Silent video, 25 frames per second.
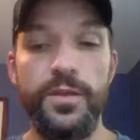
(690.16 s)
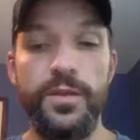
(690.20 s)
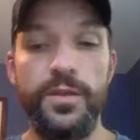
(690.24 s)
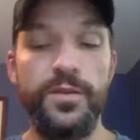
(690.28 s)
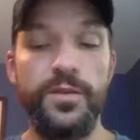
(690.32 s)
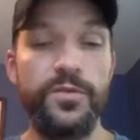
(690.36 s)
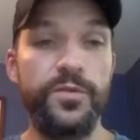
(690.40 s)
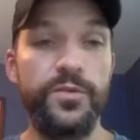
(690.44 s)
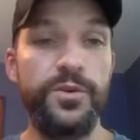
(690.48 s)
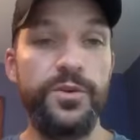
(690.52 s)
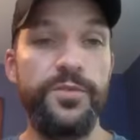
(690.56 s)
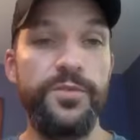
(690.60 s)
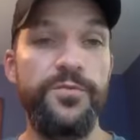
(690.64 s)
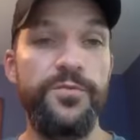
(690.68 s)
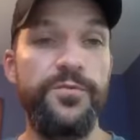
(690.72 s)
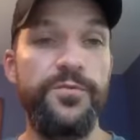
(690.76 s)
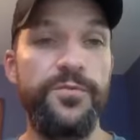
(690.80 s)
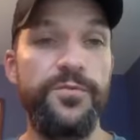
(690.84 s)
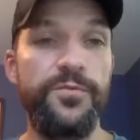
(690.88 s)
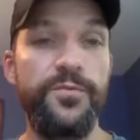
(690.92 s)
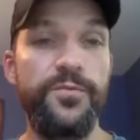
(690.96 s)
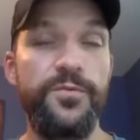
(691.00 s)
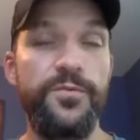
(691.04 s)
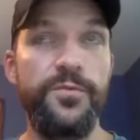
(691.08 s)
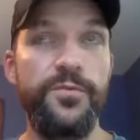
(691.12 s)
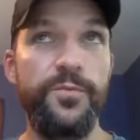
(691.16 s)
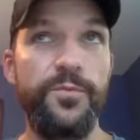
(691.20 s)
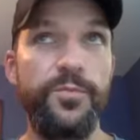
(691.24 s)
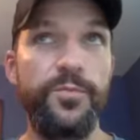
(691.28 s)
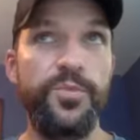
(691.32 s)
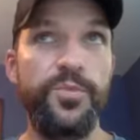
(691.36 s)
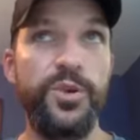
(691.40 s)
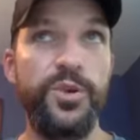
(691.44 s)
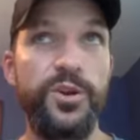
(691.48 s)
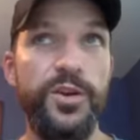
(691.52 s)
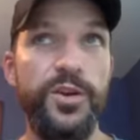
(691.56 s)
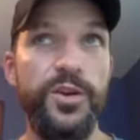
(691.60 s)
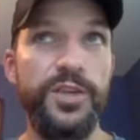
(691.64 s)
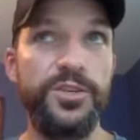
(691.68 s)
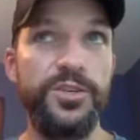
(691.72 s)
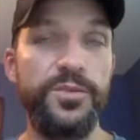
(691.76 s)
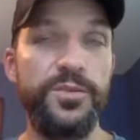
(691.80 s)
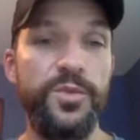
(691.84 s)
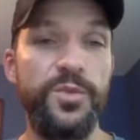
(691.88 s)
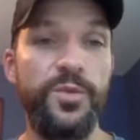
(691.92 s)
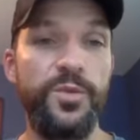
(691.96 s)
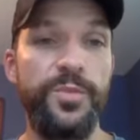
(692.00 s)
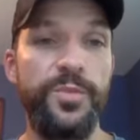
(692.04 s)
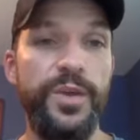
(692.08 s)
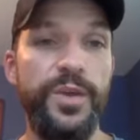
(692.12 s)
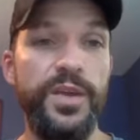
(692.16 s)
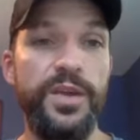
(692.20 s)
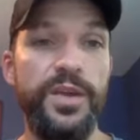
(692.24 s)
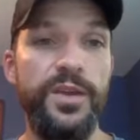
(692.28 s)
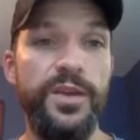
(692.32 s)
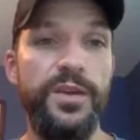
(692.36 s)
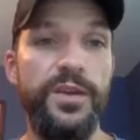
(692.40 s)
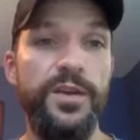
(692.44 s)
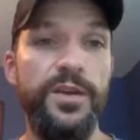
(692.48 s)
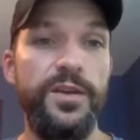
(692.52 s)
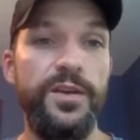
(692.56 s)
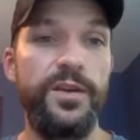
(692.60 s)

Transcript: sort of progression will be